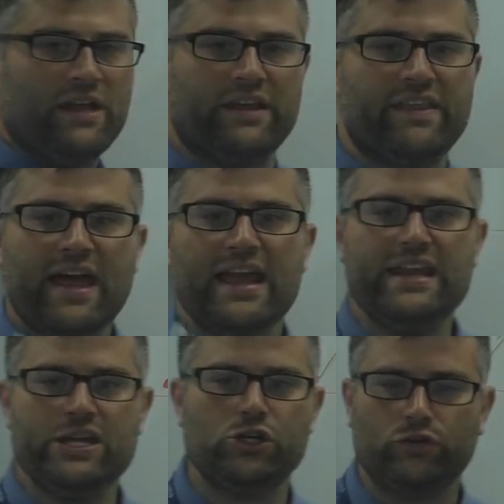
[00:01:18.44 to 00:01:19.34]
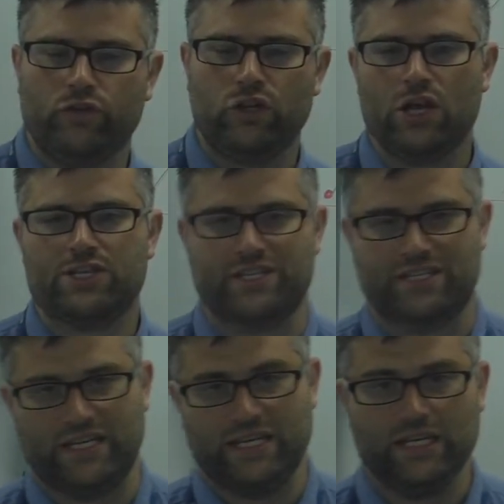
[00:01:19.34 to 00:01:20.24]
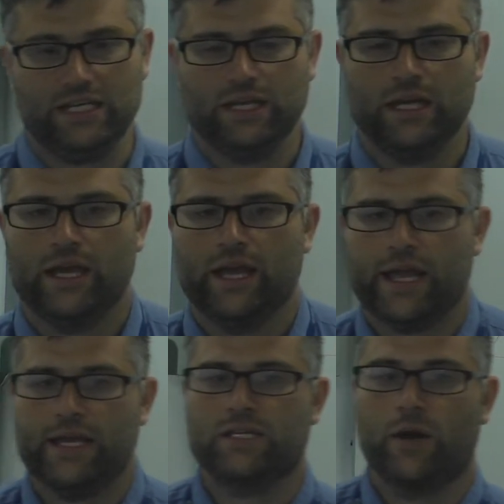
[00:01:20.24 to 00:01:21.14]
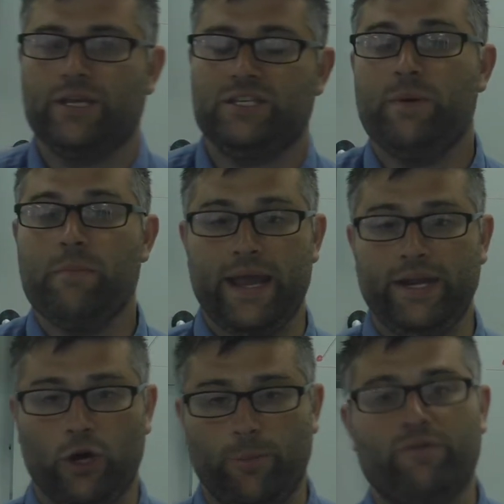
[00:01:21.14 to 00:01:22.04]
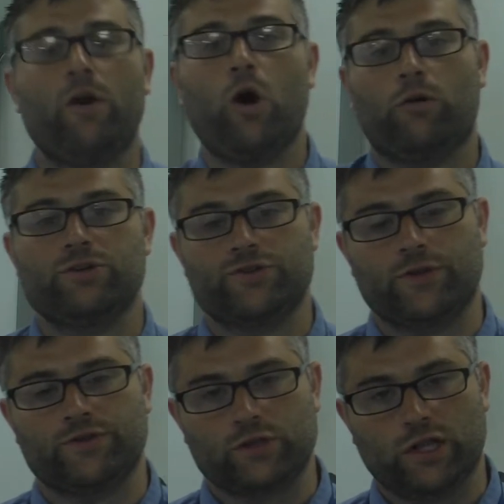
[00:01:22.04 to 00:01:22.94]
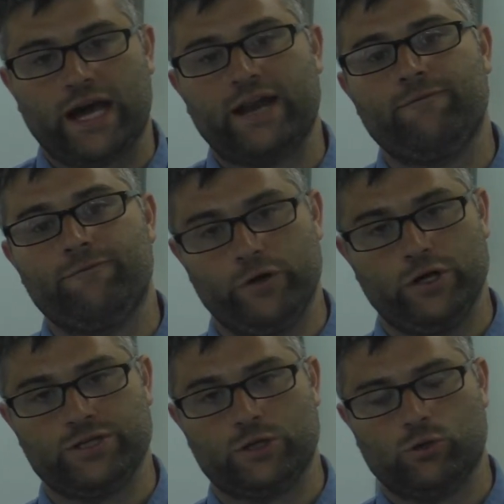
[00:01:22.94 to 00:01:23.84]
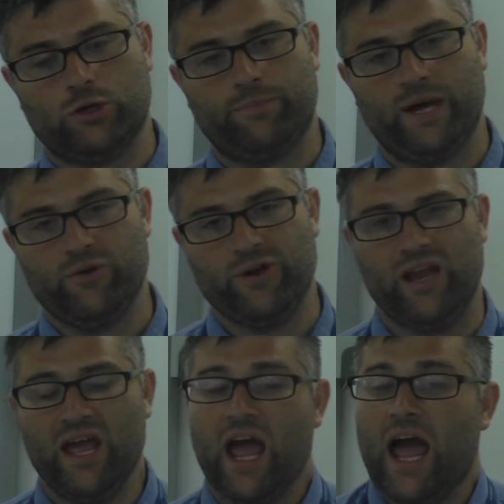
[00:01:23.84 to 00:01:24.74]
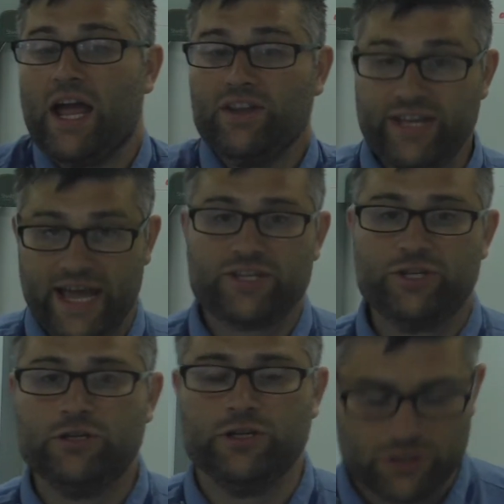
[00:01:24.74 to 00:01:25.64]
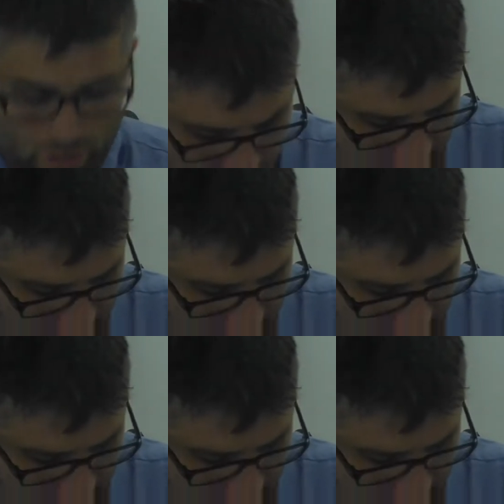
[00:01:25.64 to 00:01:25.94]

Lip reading: Now that initial velocity is going to be made up of a horizontal and a vertical component. And yes, you can do a